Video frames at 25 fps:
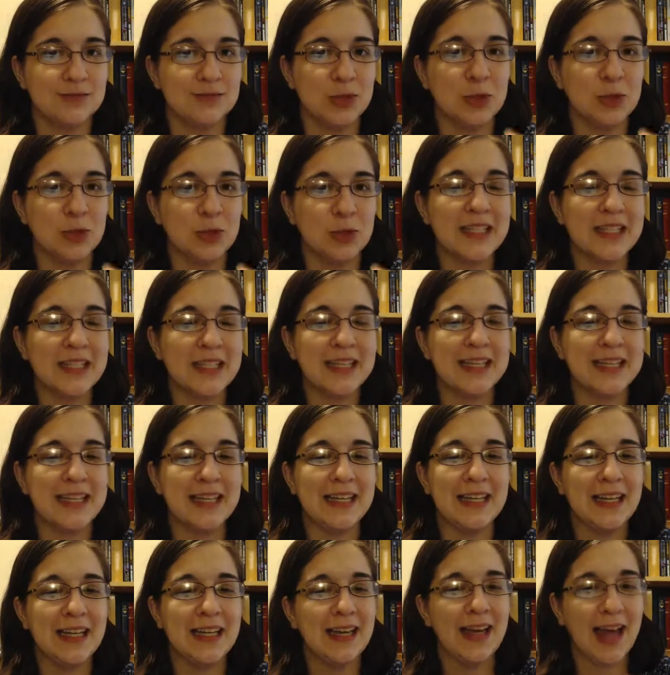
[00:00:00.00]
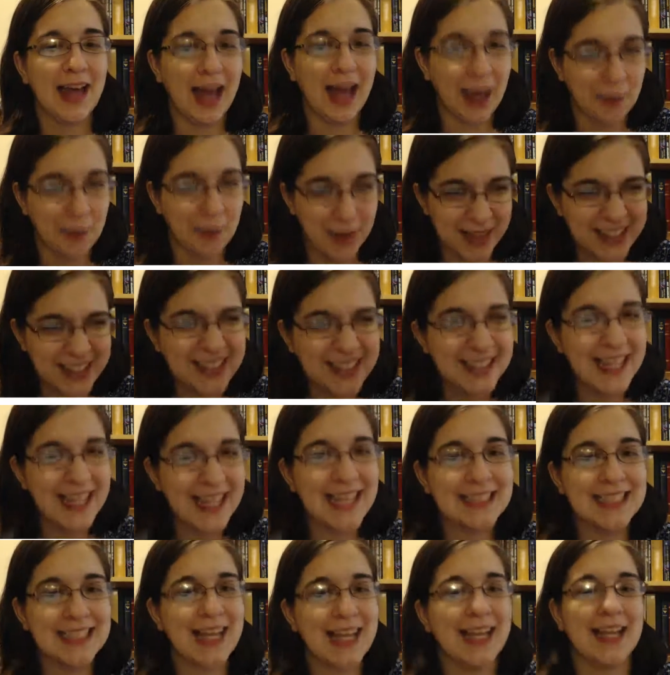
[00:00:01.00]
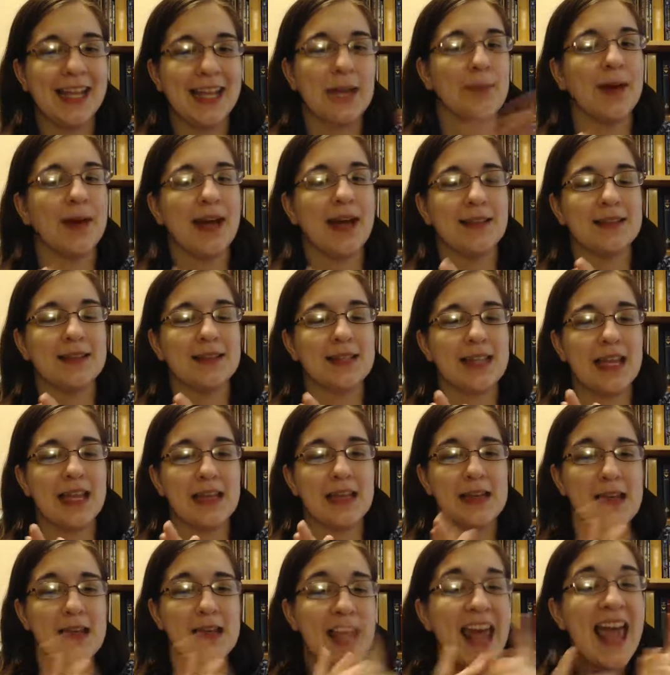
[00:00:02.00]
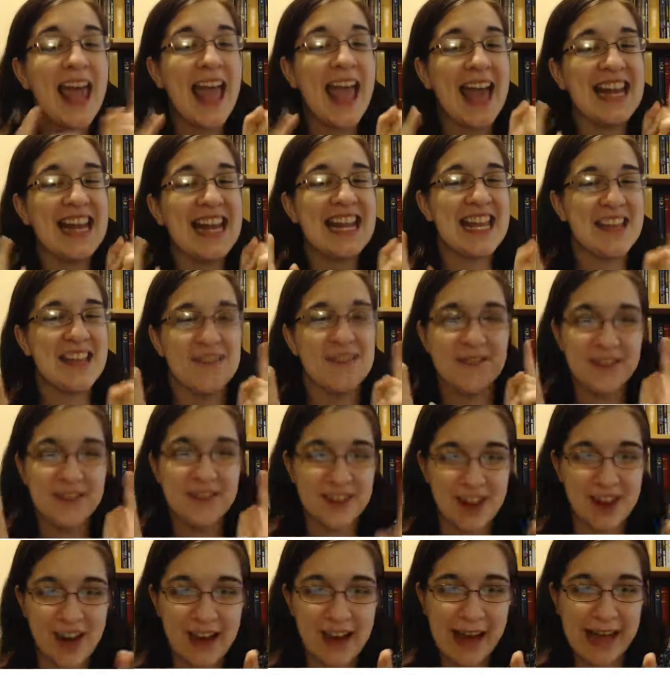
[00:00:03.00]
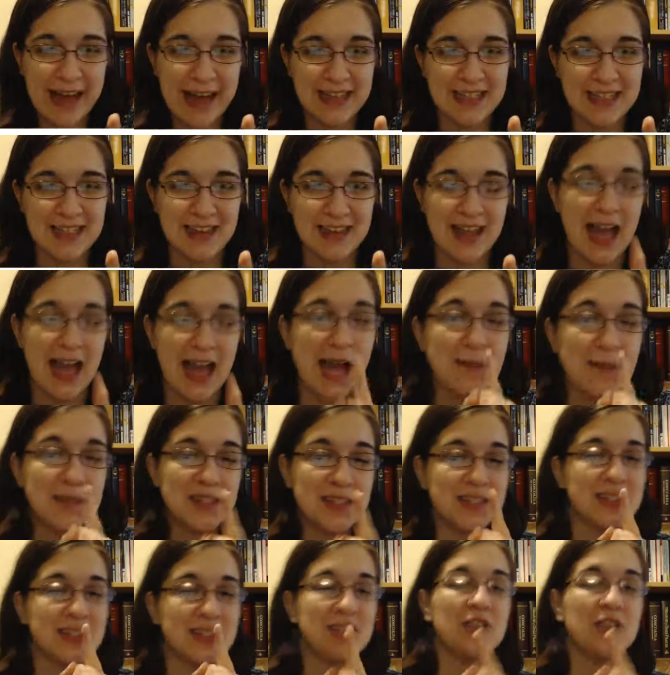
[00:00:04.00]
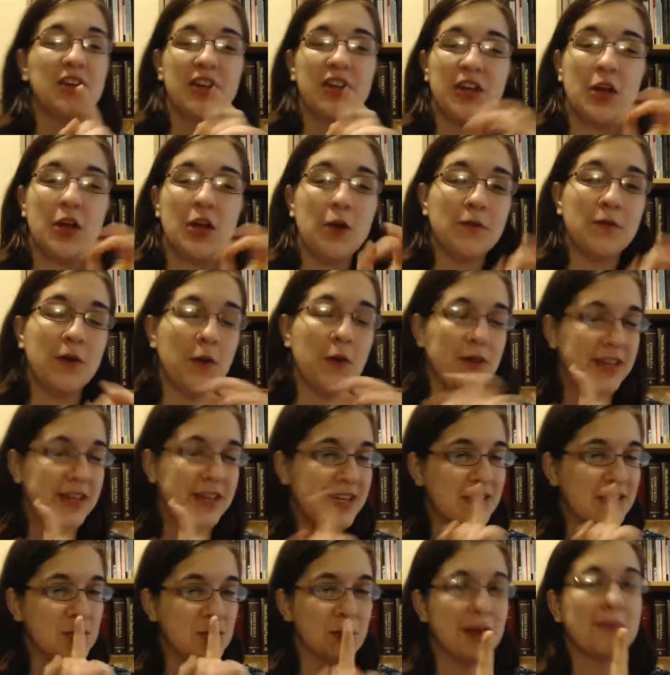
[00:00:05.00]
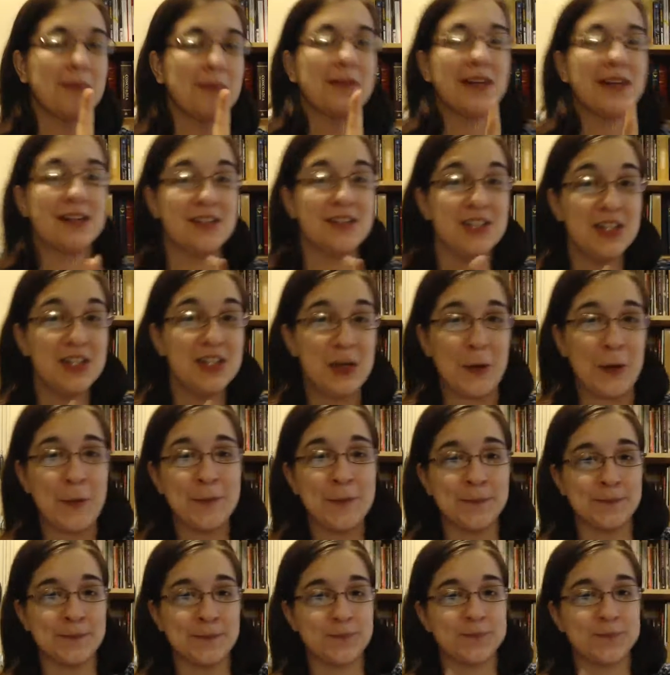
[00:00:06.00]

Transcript: Who really, I'm like, yes, I can get behind this candidate. And if not, I'm still going to go vote. And here's what I'm going to do.